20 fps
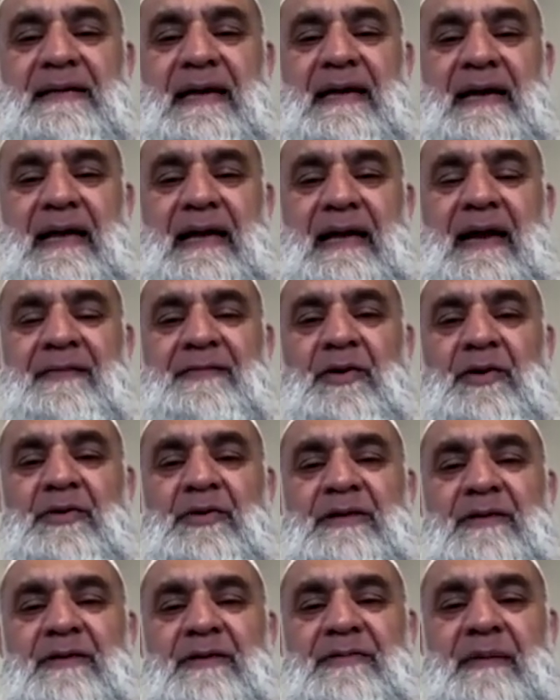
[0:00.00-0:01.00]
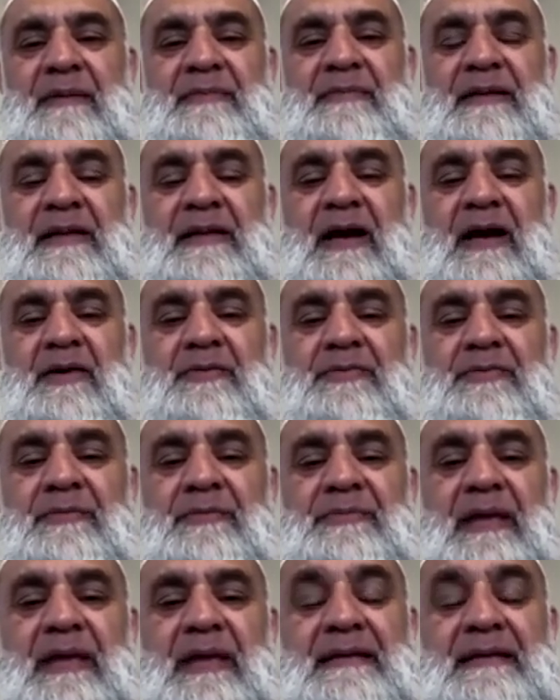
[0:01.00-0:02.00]
I, have known the family now
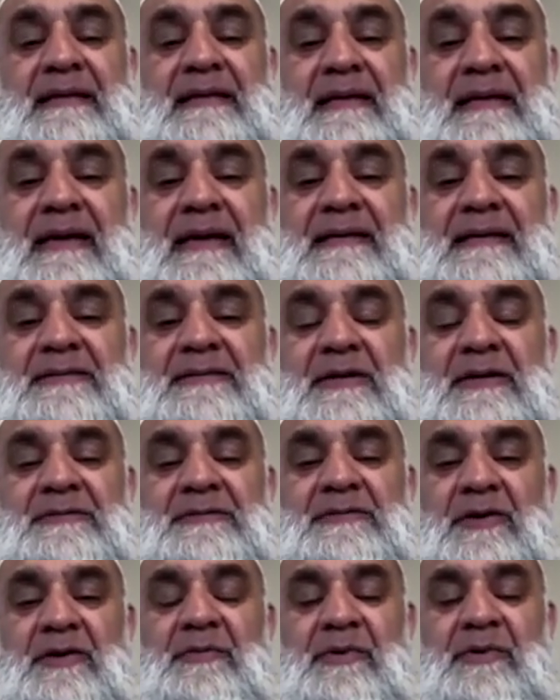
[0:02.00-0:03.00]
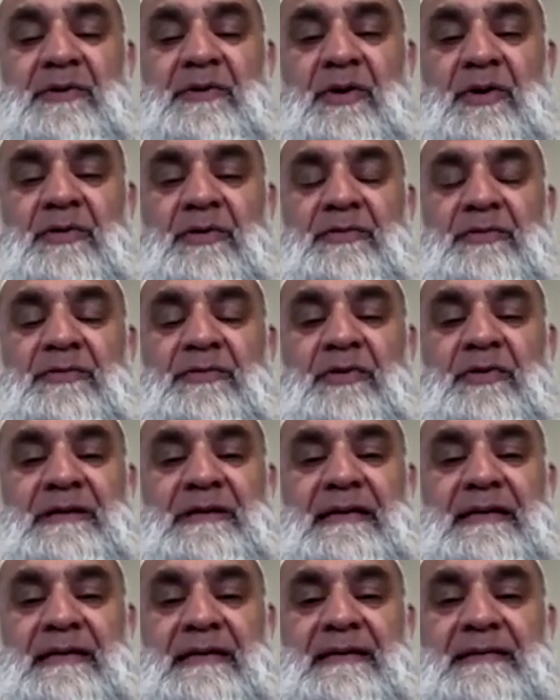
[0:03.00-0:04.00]
from 1980, so it's uh, over
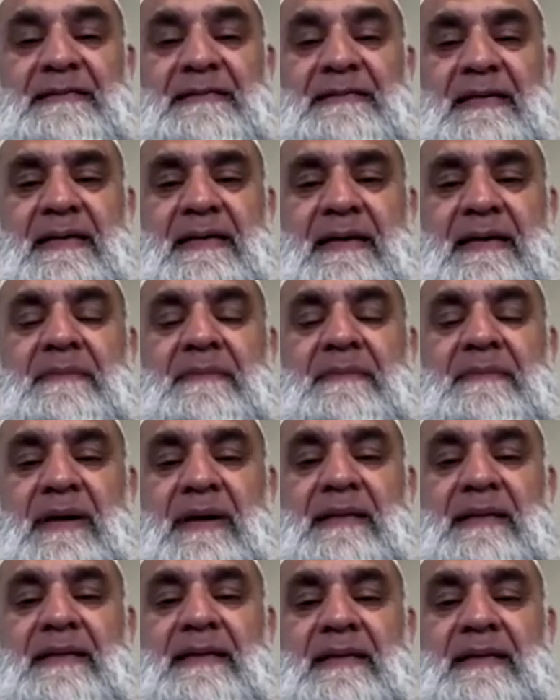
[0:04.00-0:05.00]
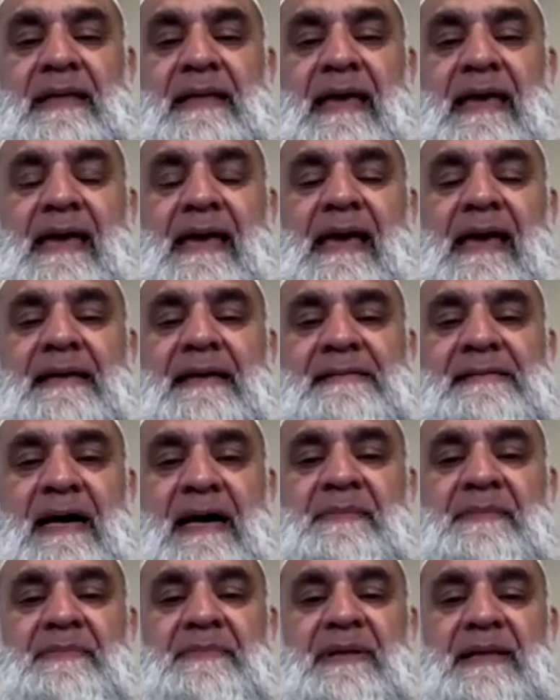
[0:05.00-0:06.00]
40 years. But their
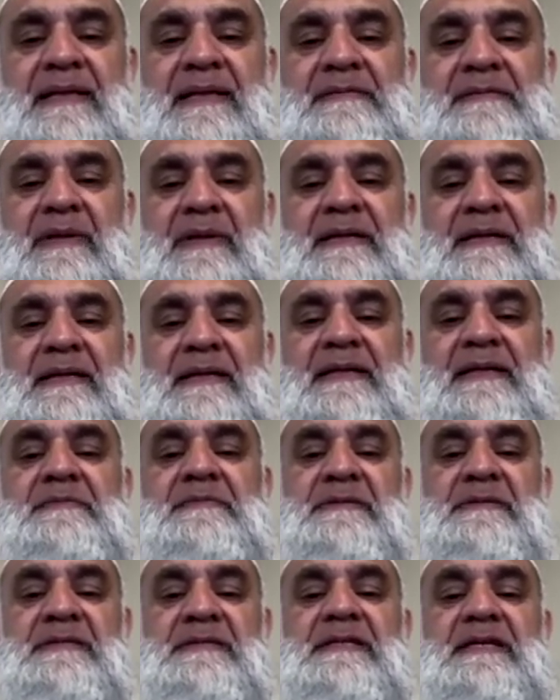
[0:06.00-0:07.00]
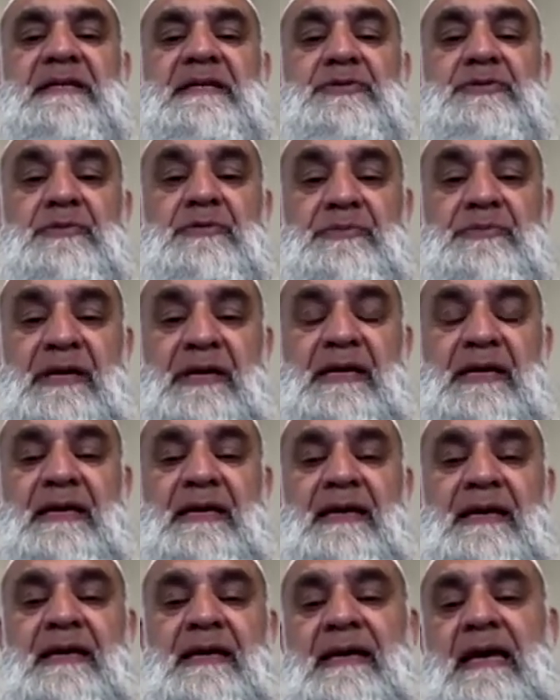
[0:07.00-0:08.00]
example has been an inspiration to me
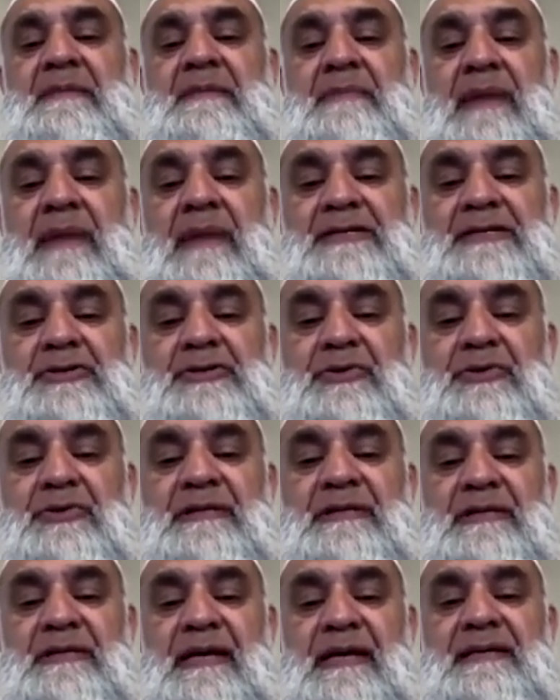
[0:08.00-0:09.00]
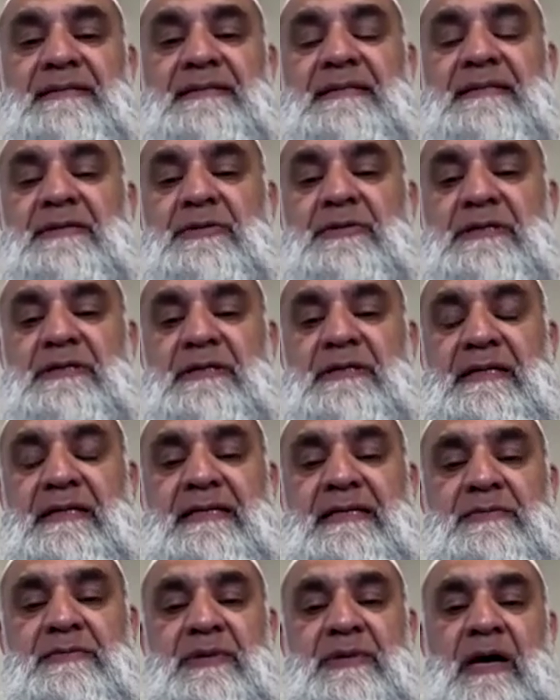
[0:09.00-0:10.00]
in my student days, during the
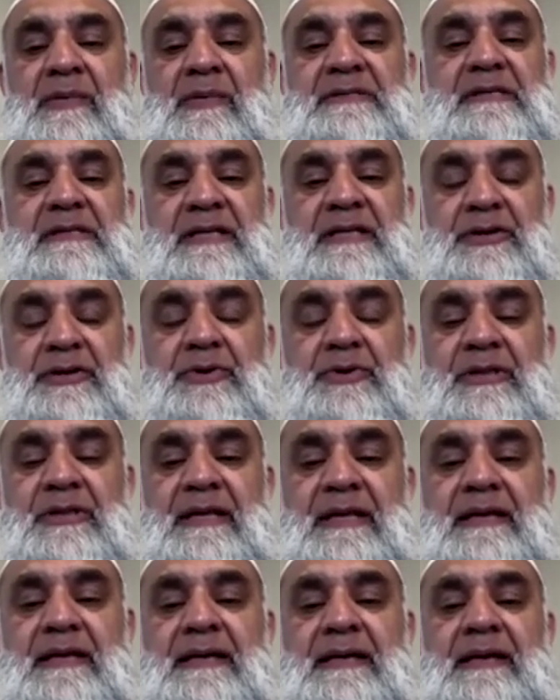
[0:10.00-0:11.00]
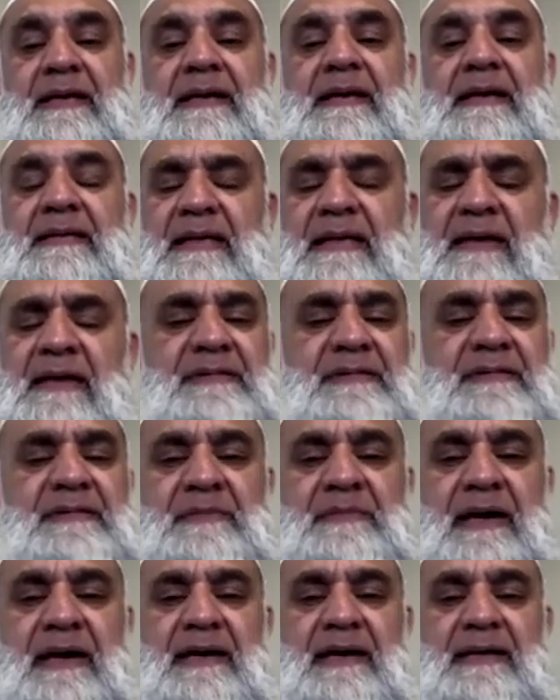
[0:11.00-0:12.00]
days when I was in the Youth League. They have
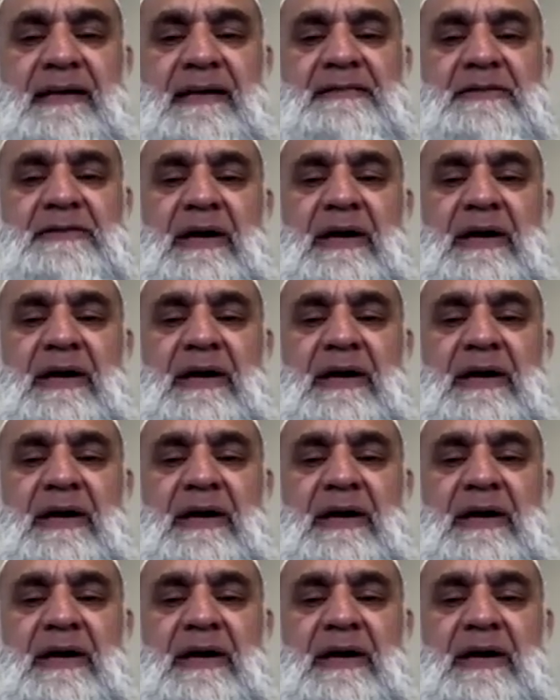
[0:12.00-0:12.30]
inspired us.